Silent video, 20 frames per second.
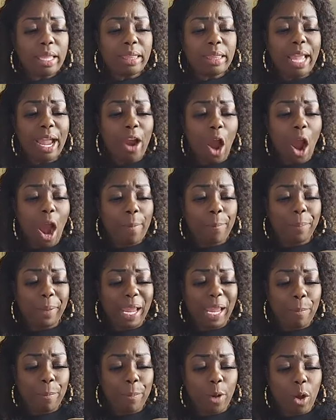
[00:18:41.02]
There are
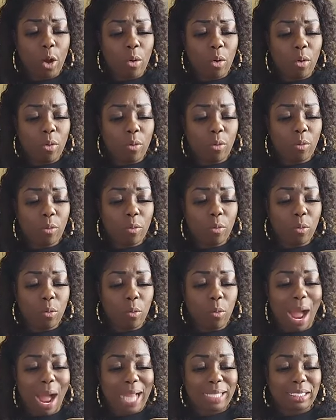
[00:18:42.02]
people,
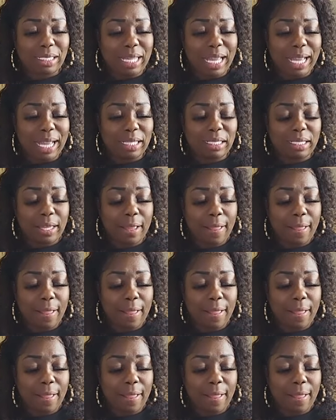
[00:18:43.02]
watch this.